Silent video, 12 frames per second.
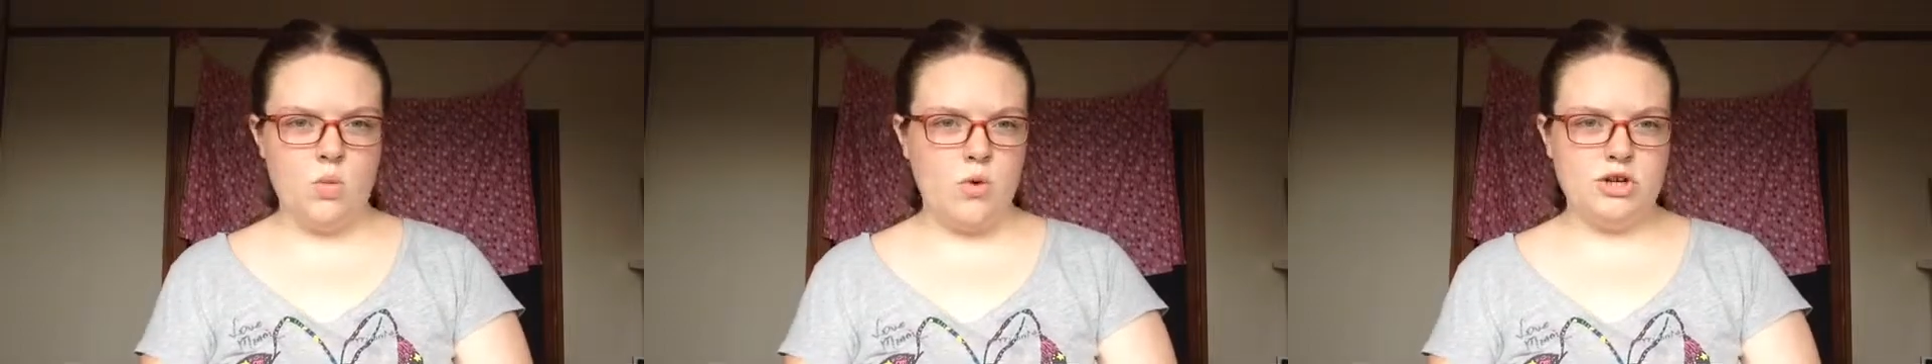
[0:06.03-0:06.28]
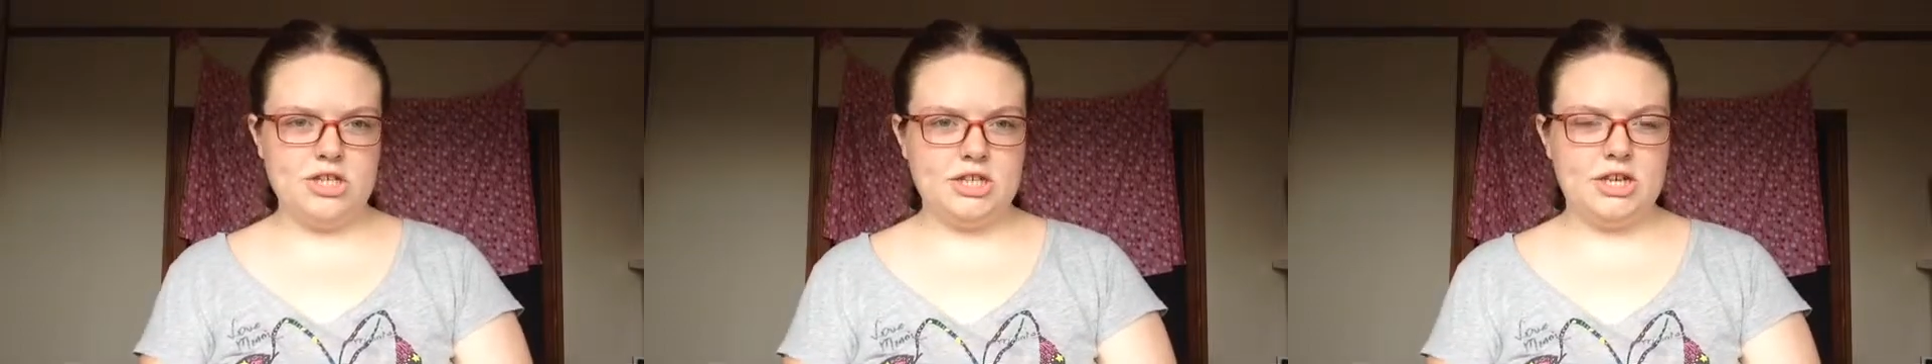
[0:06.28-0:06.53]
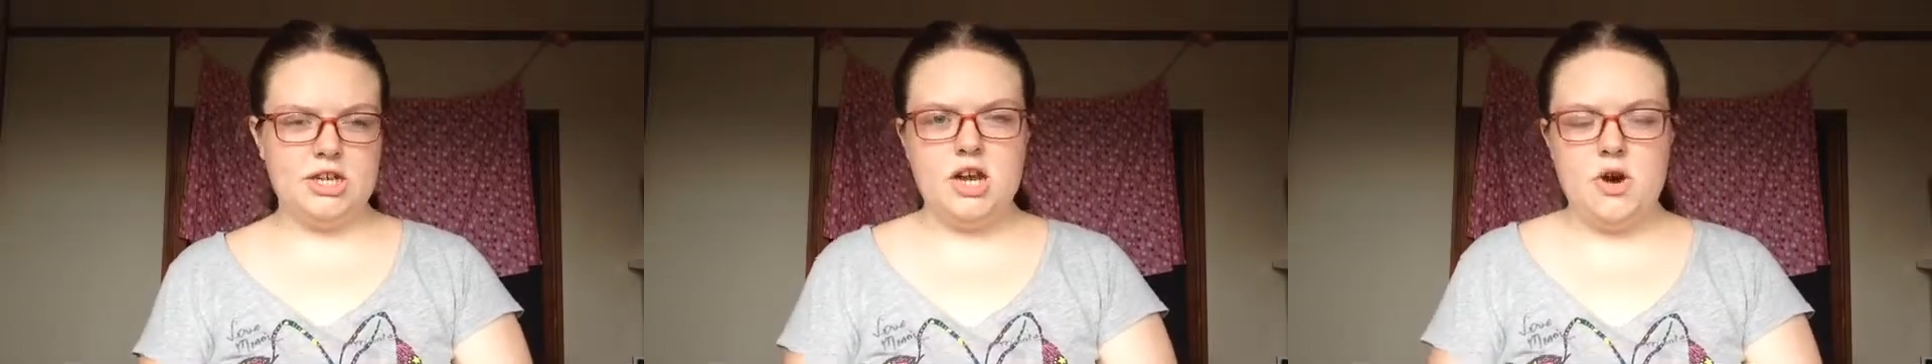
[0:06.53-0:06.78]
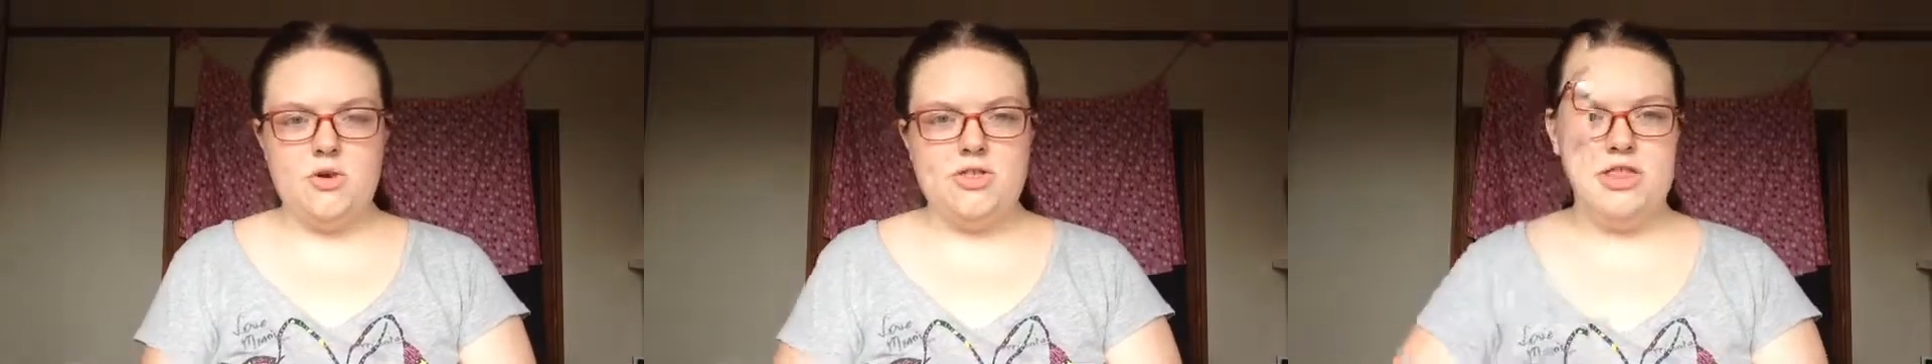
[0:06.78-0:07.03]
We're just gonna
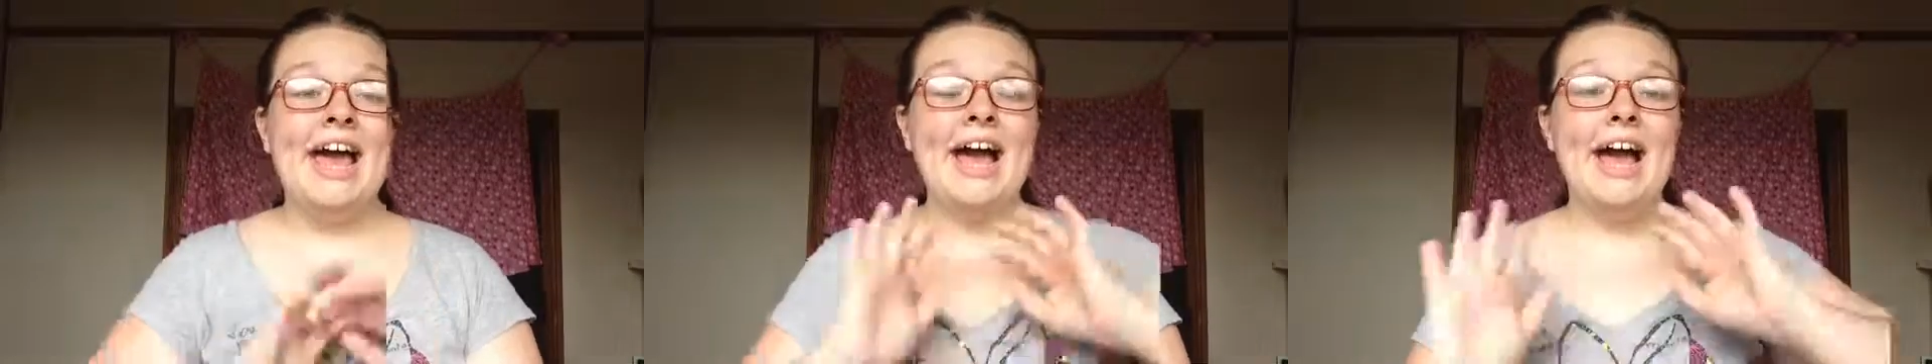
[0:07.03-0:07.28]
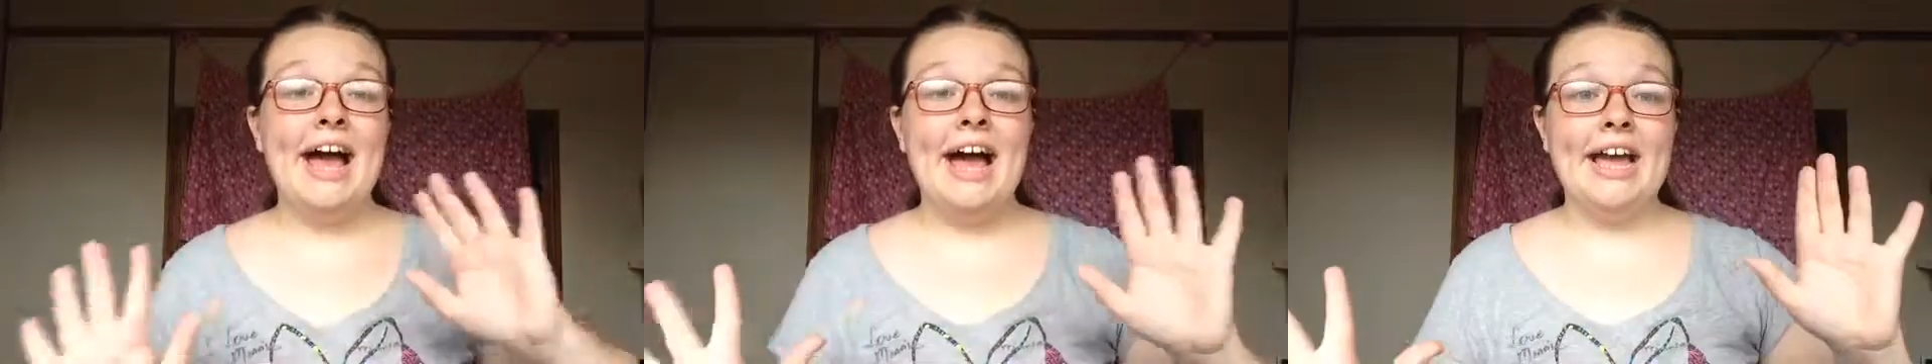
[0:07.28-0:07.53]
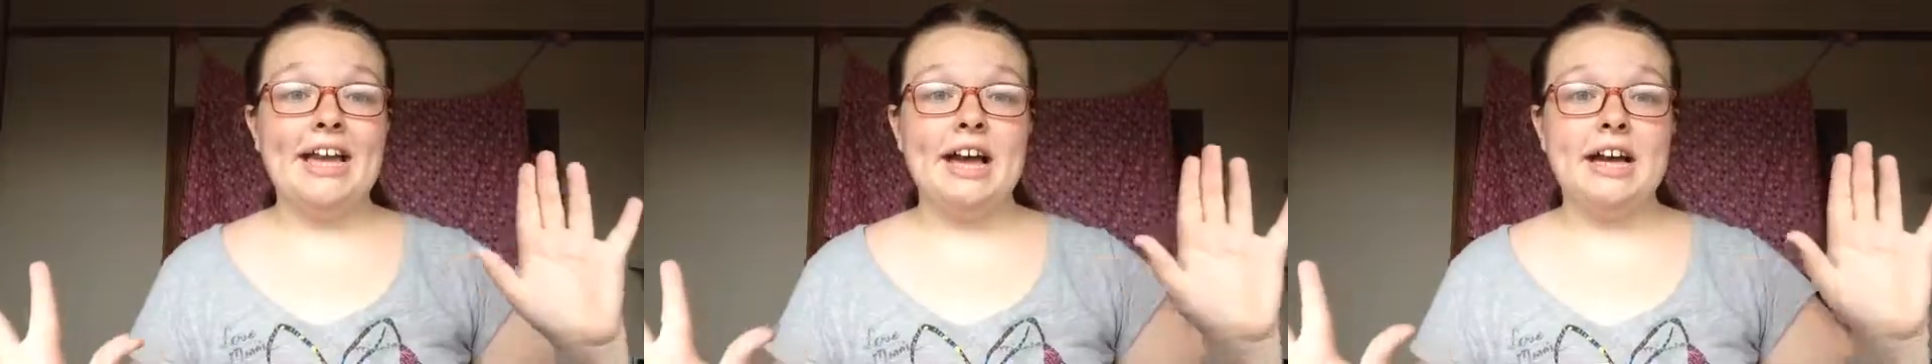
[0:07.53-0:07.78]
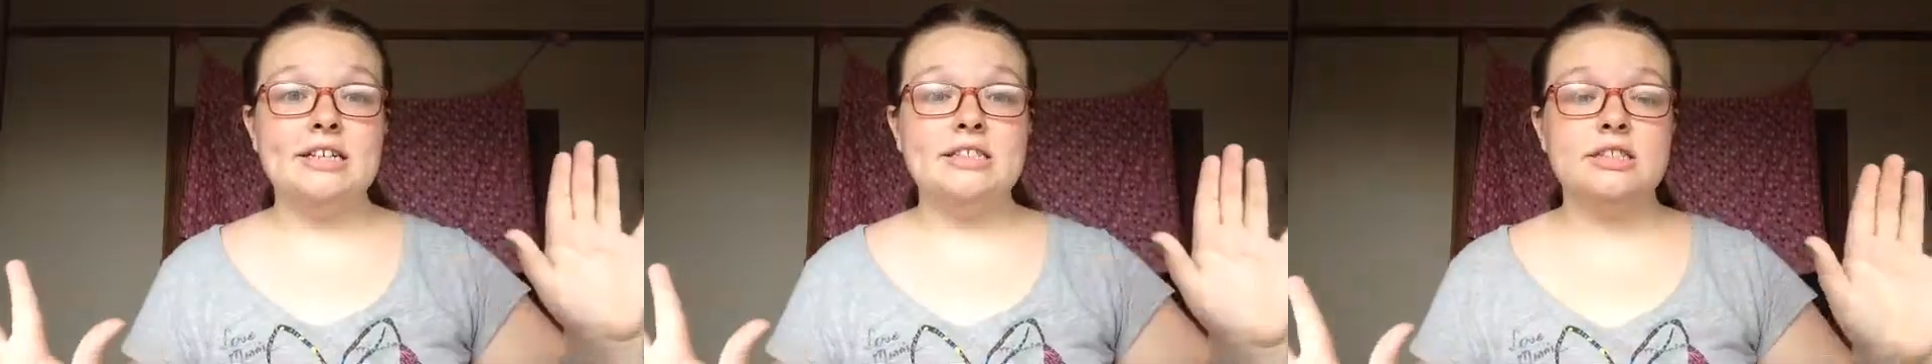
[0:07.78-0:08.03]
go with it. Hi
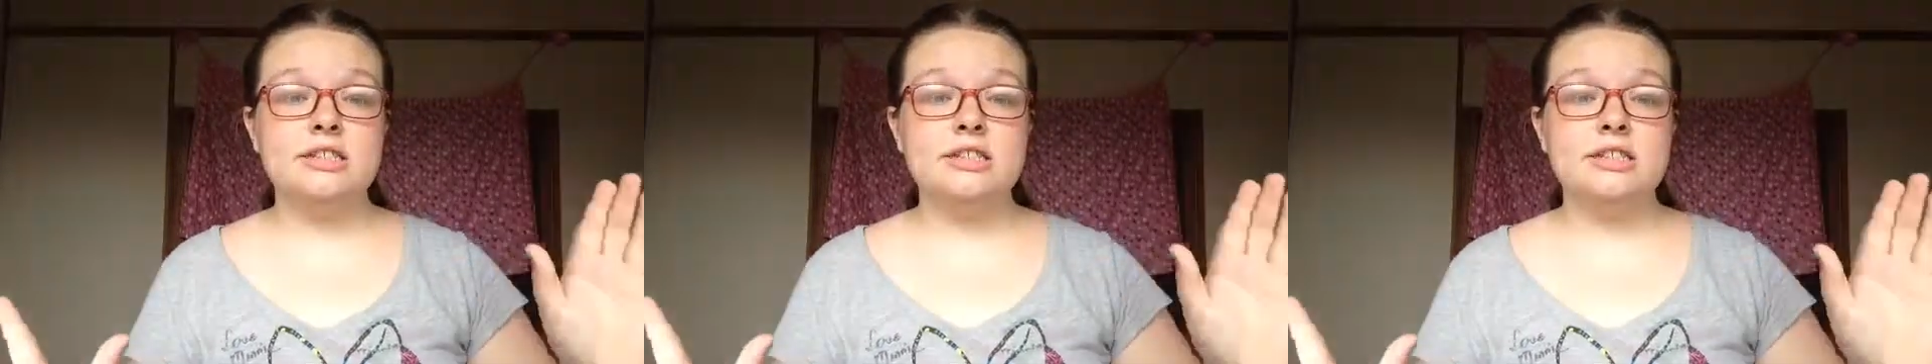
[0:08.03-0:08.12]
guys,